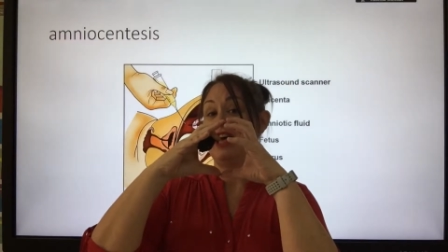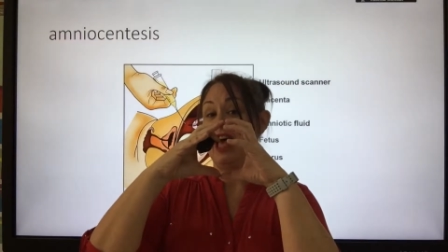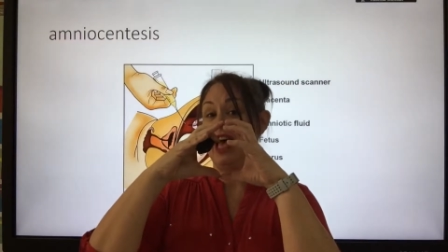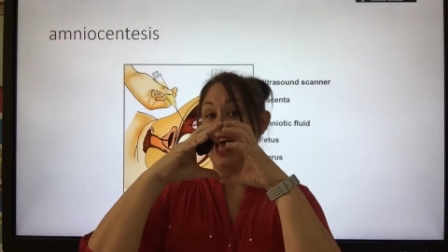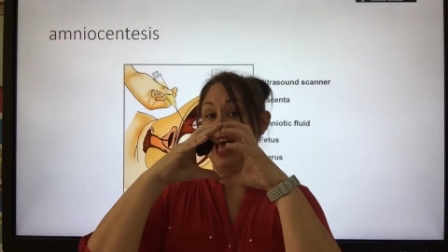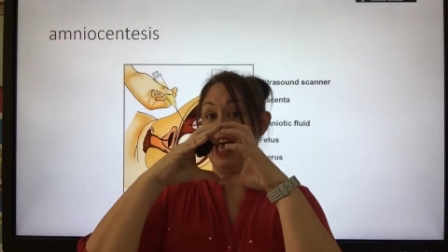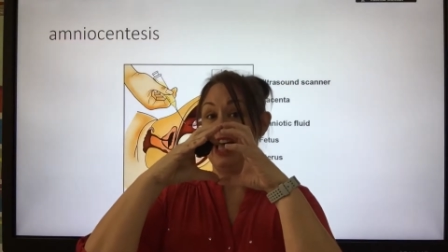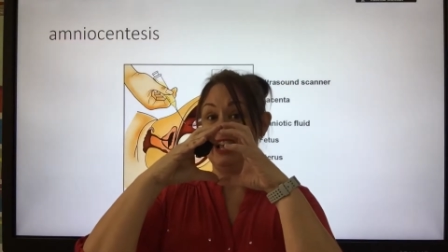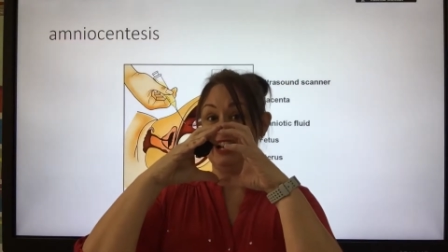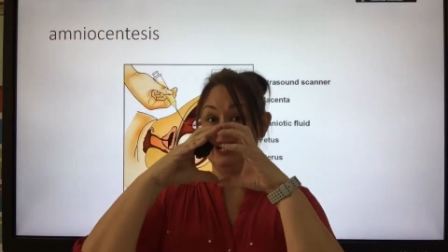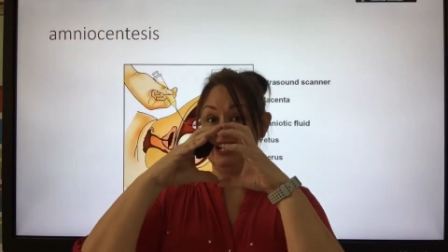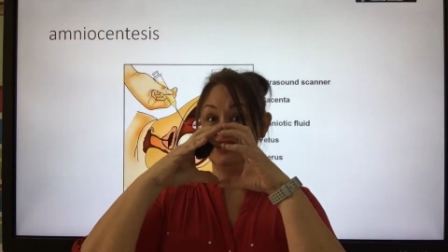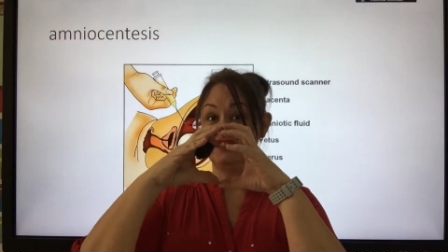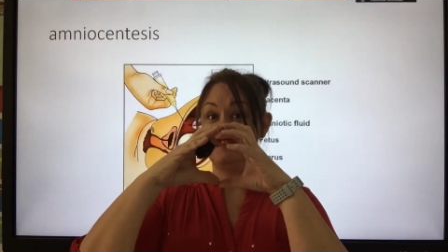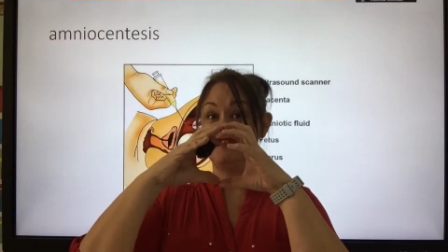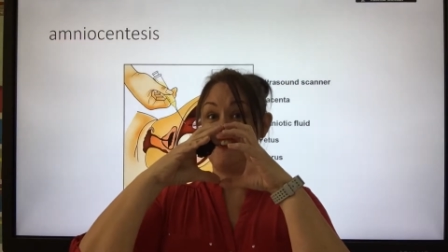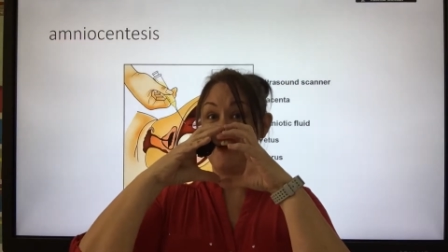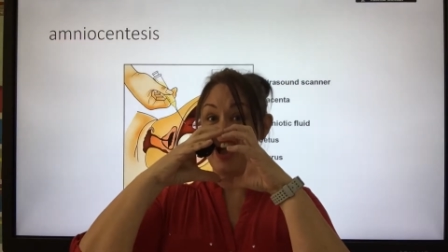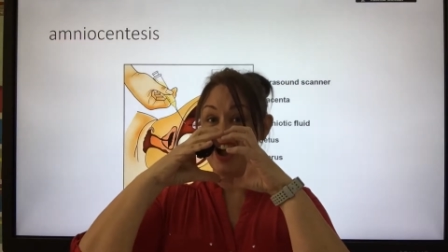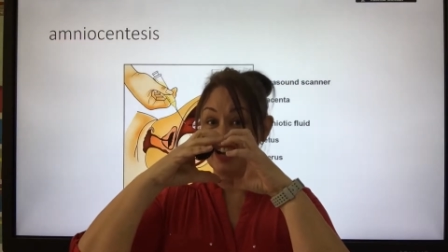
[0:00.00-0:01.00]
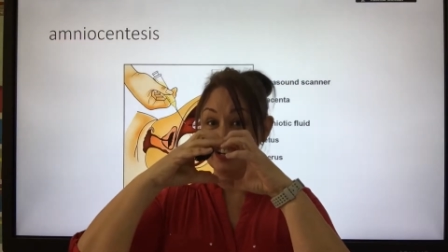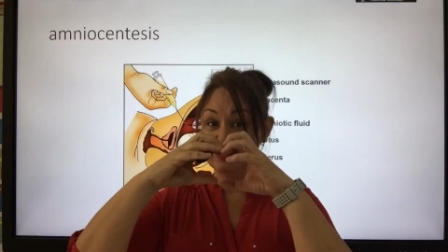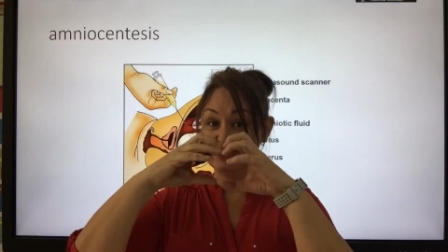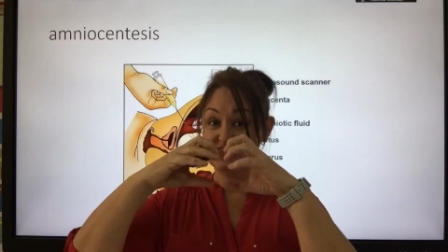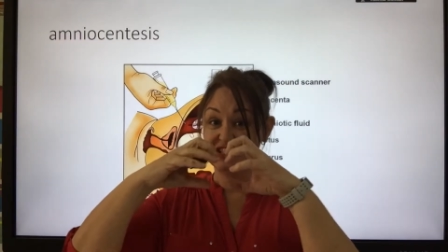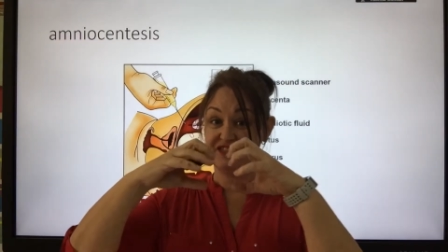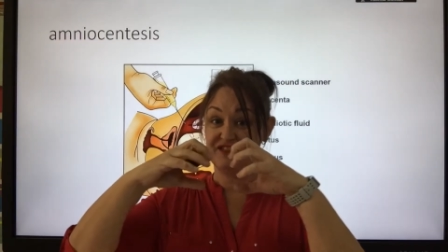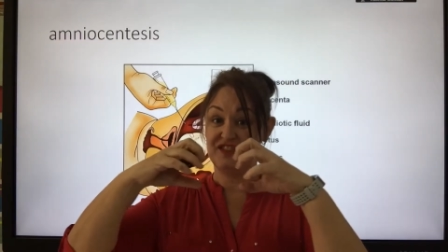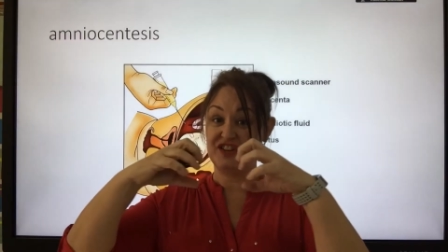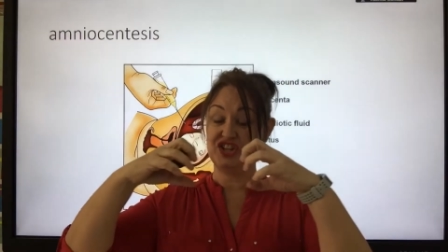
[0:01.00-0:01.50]
uh, in its
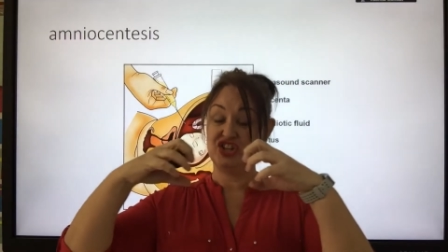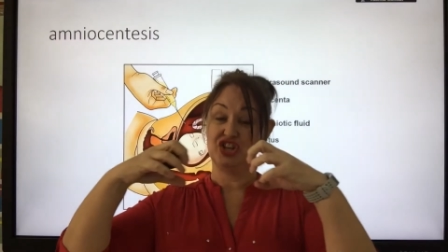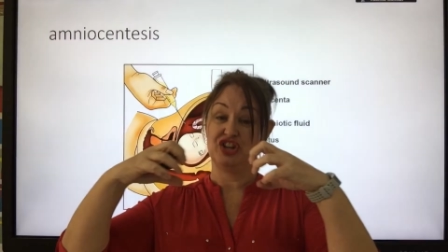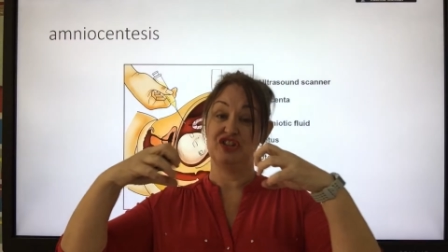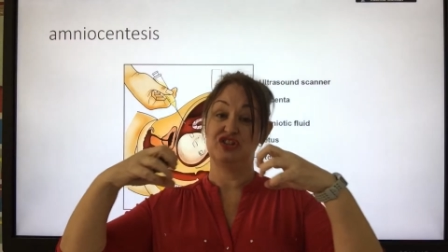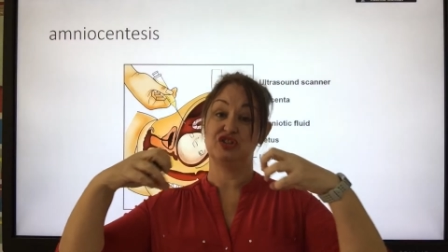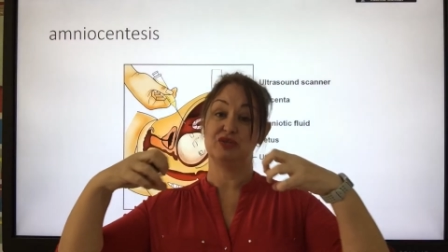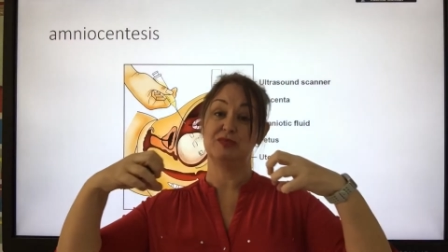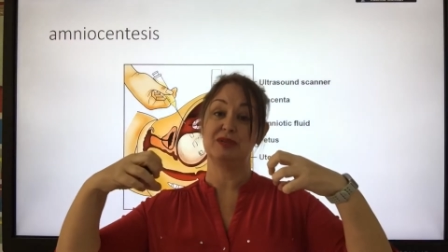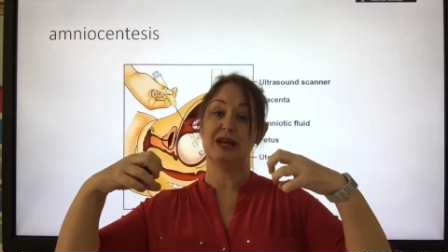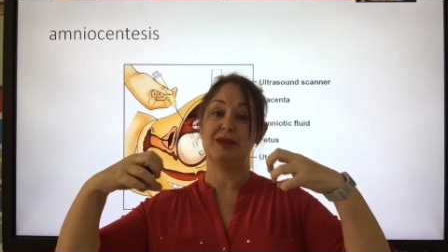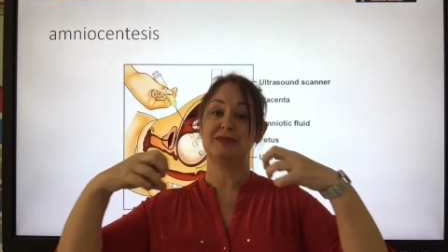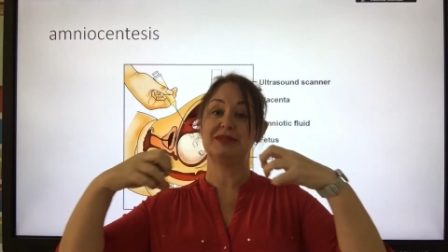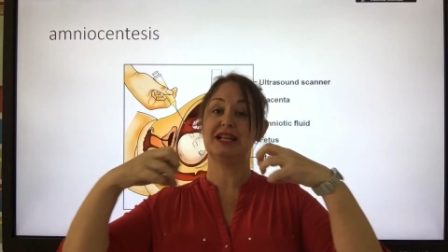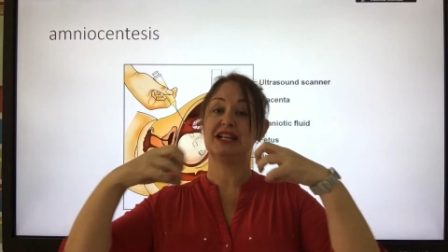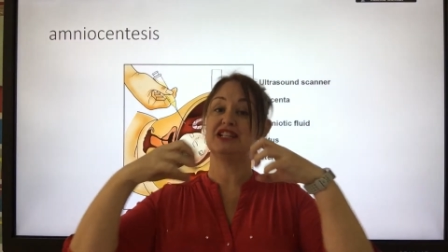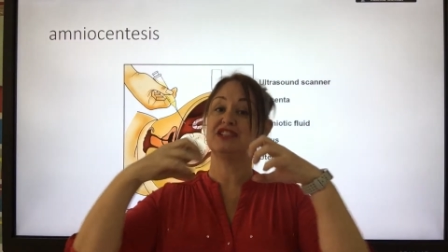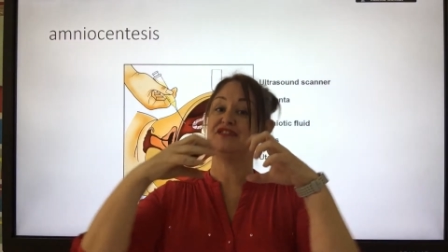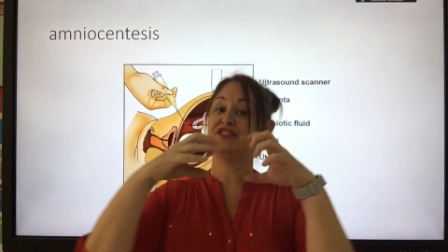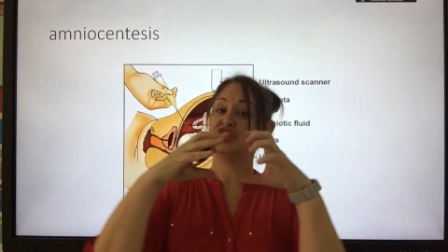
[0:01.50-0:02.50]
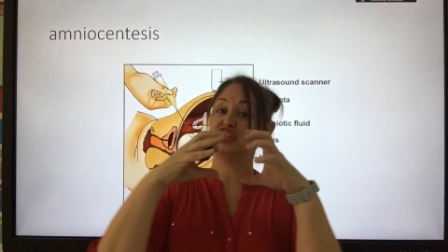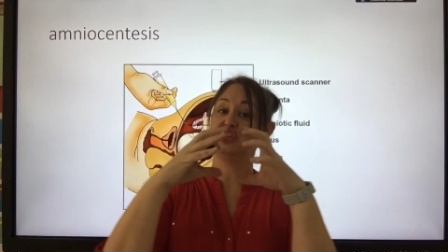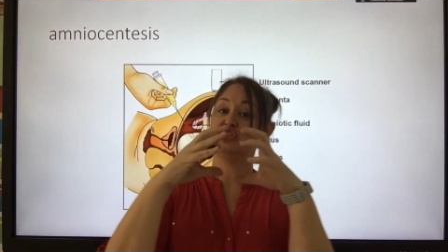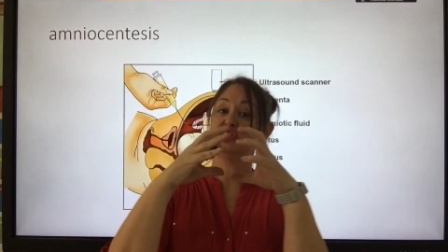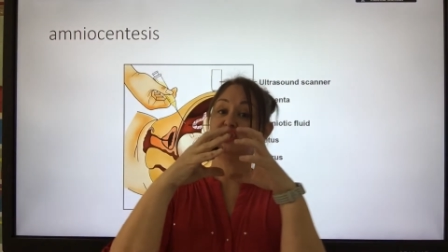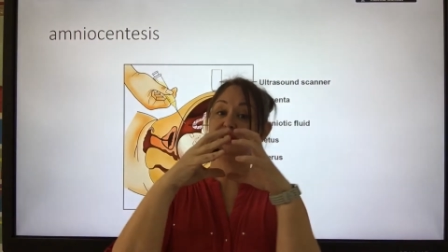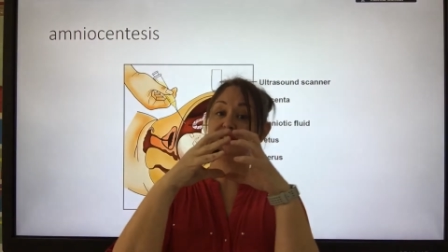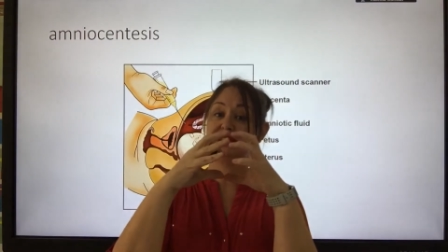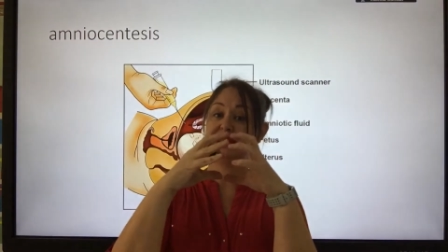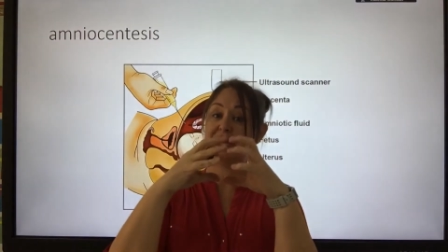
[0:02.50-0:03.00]
final division, sometimes that division
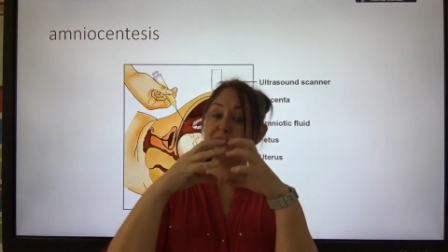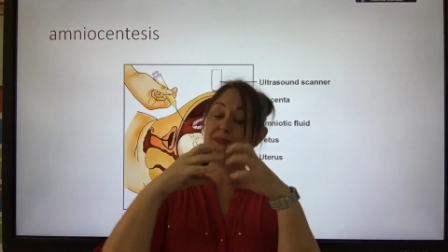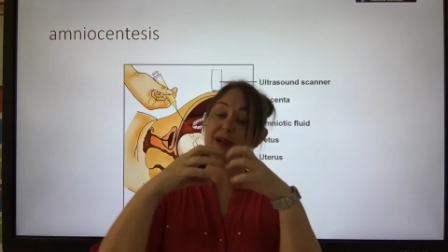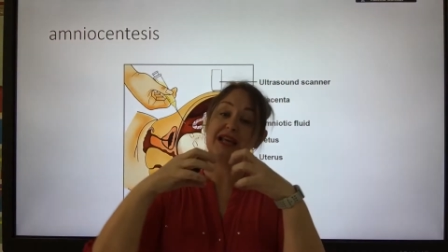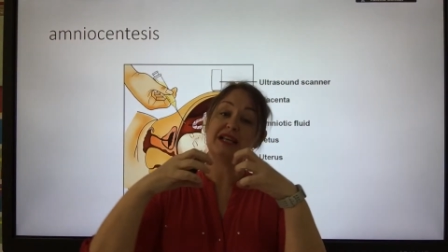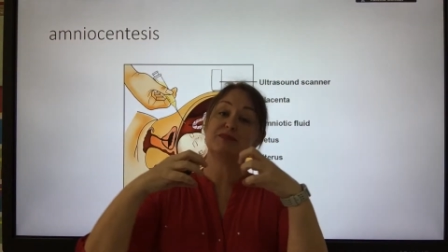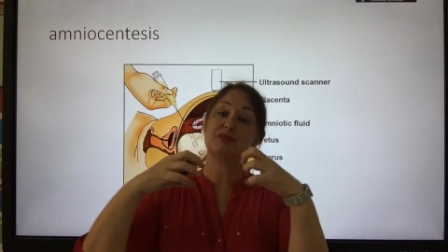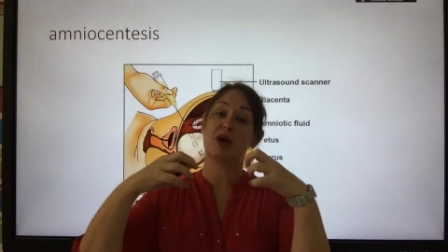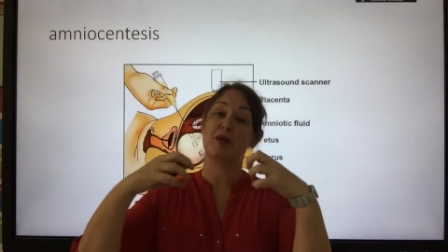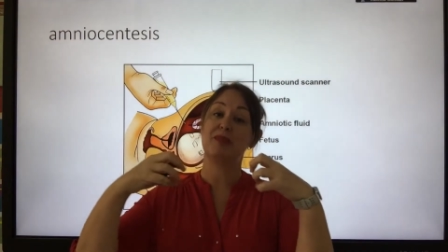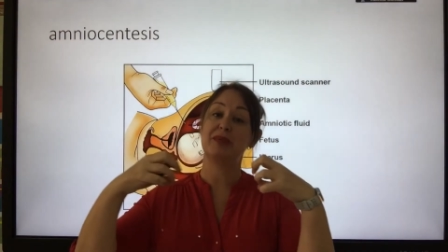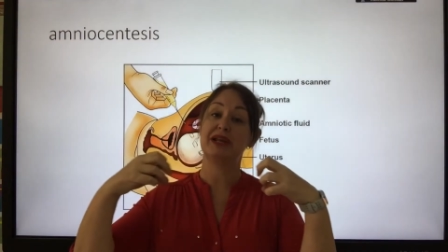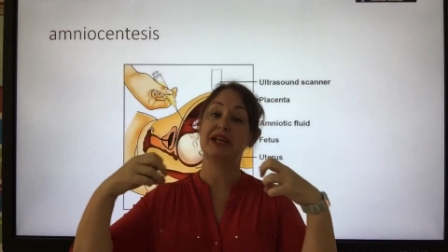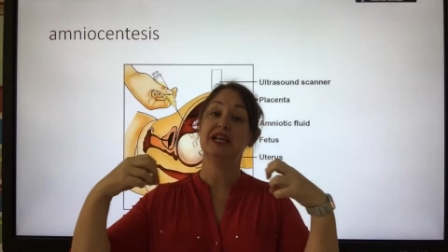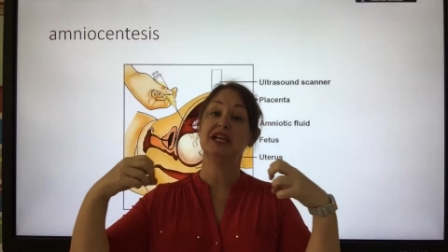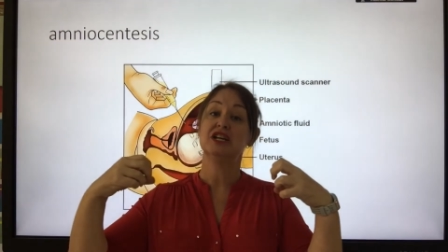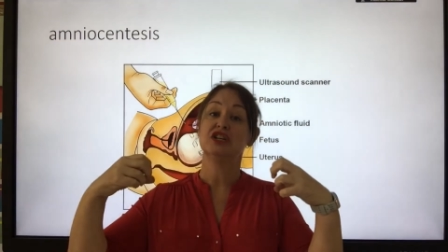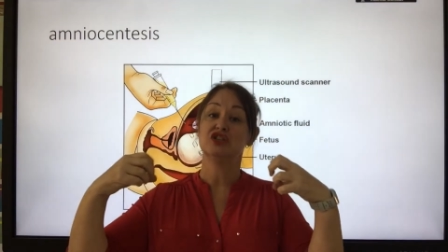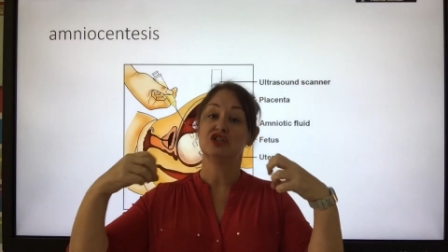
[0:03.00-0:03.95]
doesn't take place properly,